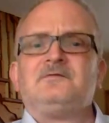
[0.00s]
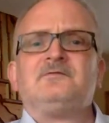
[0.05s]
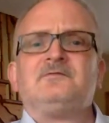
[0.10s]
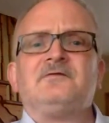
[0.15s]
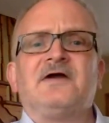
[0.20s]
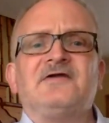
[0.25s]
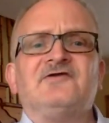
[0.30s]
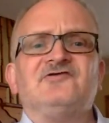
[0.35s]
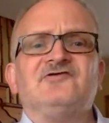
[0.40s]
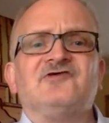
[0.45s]

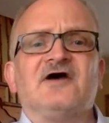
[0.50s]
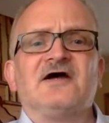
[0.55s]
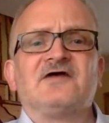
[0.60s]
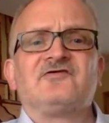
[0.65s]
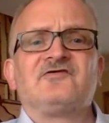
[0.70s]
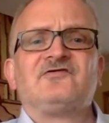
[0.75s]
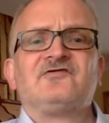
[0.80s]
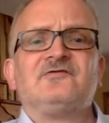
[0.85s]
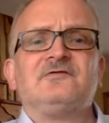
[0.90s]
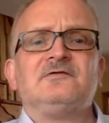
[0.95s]
Randy
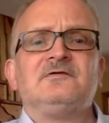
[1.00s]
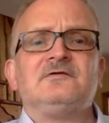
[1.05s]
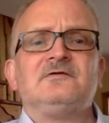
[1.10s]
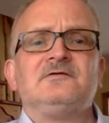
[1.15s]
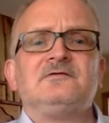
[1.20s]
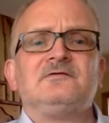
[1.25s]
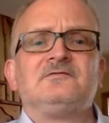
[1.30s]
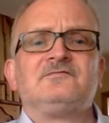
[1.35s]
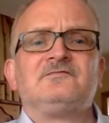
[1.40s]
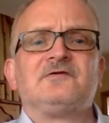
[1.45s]
Jackson
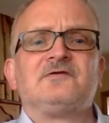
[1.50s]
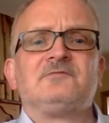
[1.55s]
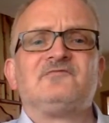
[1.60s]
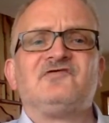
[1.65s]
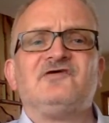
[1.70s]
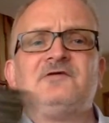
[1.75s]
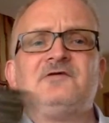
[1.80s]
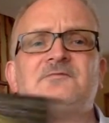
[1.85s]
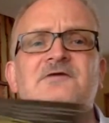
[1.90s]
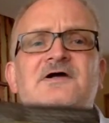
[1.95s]
from
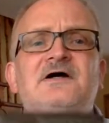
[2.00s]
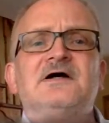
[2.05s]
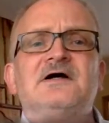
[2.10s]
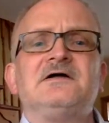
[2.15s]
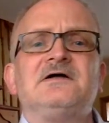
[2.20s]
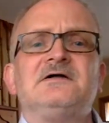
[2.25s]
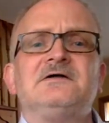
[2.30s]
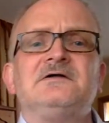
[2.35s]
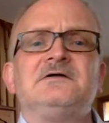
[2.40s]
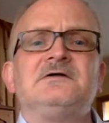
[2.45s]
Zebra.
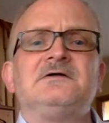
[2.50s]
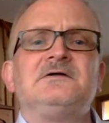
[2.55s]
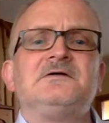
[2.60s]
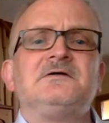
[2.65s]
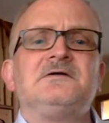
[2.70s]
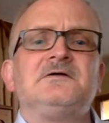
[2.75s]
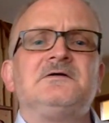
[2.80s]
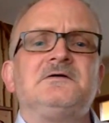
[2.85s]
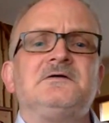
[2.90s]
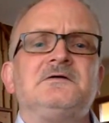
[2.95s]

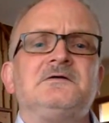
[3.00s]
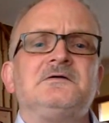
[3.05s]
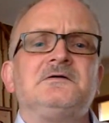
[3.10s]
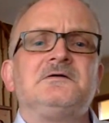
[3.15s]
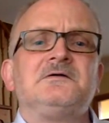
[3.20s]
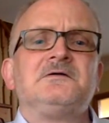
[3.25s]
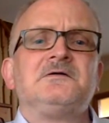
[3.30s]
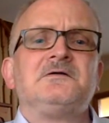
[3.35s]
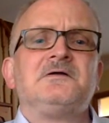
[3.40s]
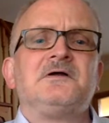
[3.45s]

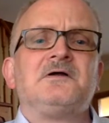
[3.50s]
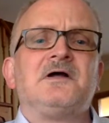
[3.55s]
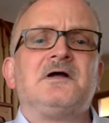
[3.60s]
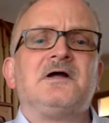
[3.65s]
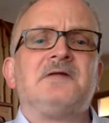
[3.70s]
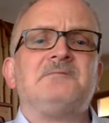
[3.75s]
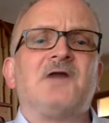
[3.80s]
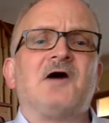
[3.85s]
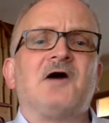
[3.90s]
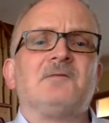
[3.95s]

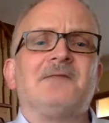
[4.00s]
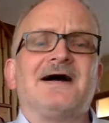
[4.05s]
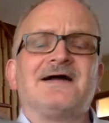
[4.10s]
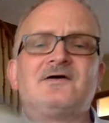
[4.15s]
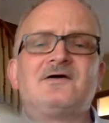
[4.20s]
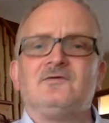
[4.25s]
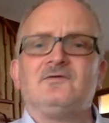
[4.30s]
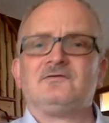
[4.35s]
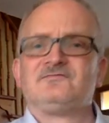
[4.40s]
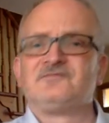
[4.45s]
And Mark
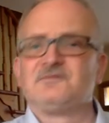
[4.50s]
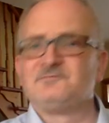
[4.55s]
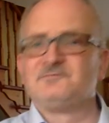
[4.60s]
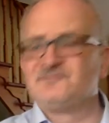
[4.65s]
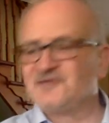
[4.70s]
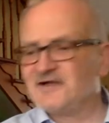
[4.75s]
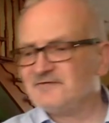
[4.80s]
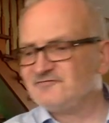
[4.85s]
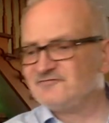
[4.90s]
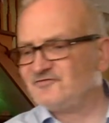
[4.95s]
Mangold from
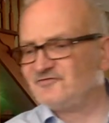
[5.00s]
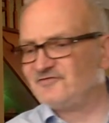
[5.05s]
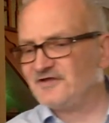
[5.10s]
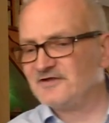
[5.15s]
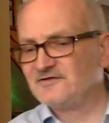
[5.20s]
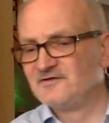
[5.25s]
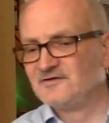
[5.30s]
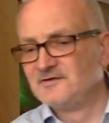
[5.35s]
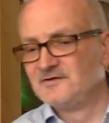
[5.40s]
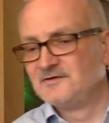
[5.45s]
Drive, She
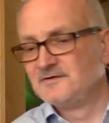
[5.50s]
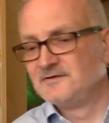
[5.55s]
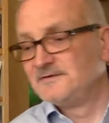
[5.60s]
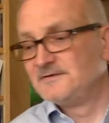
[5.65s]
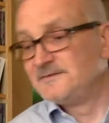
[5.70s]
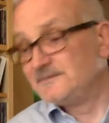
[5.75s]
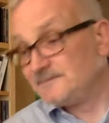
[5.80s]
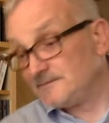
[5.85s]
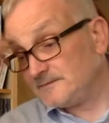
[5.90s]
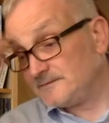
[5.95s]
Said.
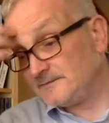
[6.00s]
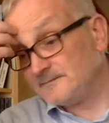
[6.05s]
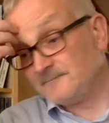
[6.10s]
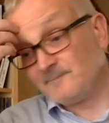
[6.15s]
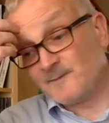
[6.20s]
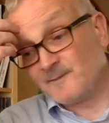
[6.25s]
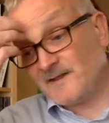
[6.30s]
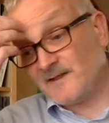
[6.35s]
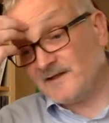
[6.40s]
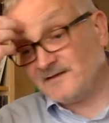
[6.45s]

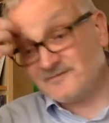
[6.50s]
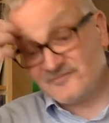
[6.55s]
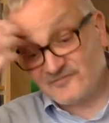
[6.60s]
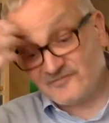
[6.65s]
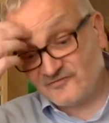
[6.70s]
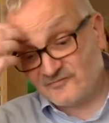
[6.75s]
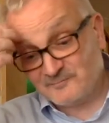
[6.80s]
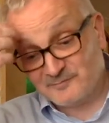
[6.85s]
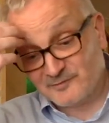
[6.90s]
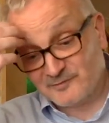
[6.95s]
This
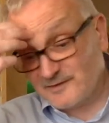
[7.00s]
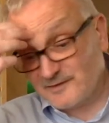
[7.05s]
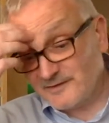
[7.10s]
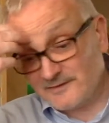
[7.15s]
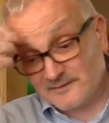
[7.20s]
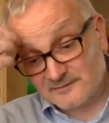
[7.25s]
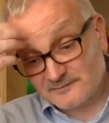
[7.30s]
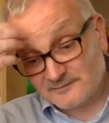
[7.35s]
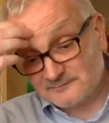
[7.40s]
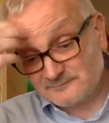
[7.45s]
is
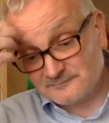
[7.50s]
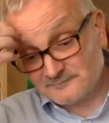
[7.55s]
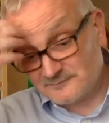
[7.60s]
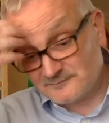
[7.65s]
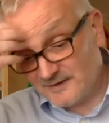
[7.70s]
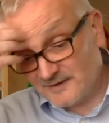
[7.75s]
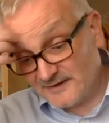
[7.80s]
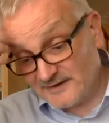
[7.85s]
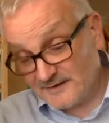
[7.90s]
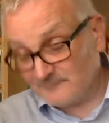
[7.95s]
brilliant.
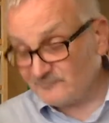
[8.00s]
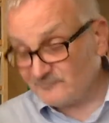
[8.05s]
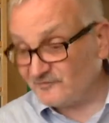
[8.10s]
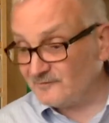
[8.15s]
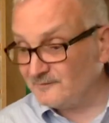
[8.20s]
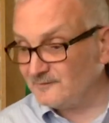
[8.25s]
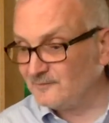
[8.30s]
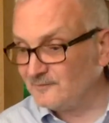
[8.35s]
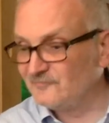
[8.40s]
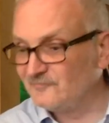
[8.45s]
I
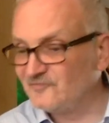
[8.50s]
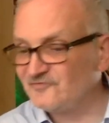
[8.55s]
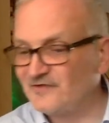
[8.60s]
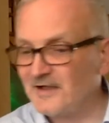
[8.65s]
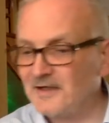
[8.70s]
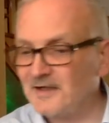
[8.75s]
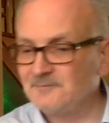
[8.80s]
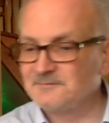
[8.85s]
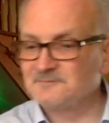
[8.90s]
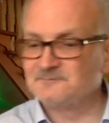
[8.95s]
absolutely love this
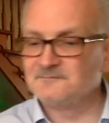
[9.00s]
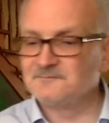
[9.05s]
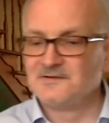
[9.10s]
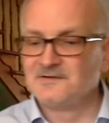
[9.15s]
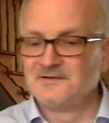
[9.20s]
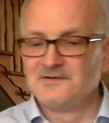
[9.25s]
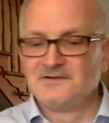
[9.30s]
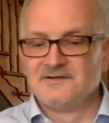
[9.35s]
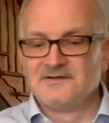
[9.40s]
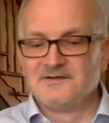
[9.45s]
album.
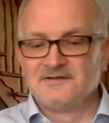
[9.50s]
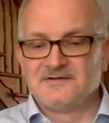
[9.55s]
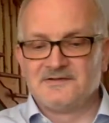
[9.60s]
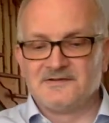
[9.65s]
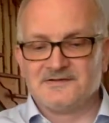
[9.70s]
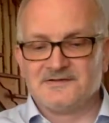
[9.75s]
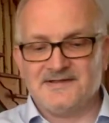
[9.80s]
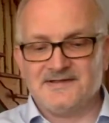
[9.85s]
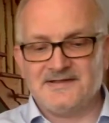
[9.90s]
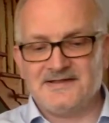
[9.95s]

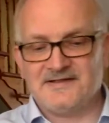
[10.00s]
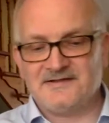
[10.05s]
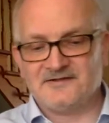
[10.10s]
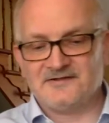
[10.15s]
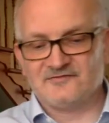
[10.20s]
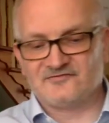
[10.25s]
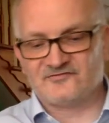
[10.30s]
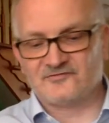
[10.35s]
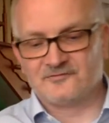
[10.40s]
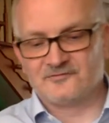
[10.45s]
Again,
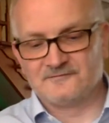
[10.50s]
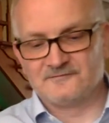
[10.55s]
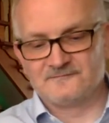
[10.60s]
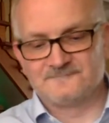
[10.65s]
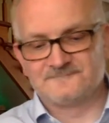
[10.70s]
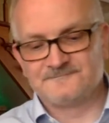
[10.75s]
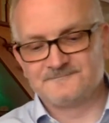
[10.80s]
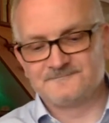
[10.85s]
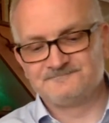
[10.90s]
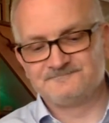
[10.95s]
it's sort
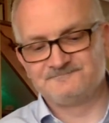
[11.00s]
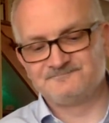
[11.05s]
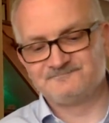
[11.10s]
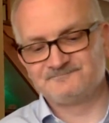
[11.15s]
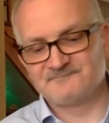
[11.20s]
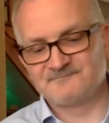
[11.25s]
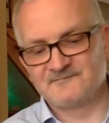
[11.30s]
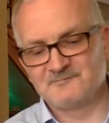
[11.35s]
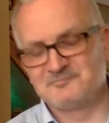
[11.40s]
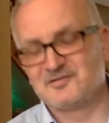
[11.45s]
of
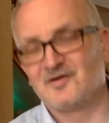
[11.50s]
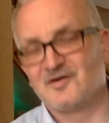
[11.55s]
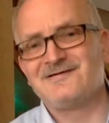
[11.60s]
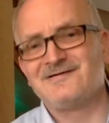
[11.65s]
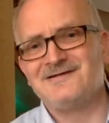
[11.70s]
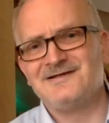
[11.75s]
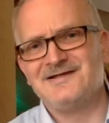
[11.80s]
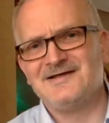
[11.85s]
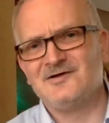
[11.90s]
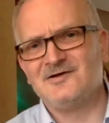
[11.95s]

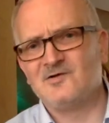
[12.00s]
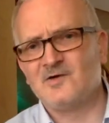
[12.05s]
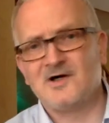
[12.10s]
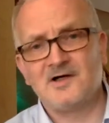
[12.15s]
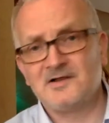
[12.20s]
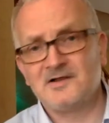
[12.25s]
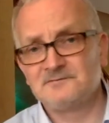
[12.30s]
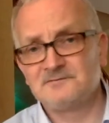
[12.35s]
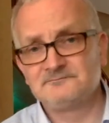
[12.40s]
proggy AOR.